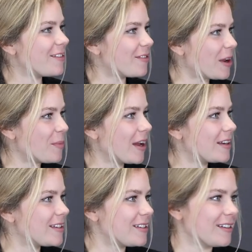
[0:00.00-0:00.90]
you very
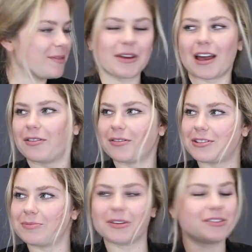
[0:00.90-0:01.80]
much on behalf of
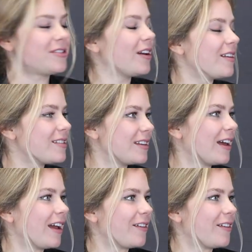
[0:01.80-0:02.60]
both Joannes and I.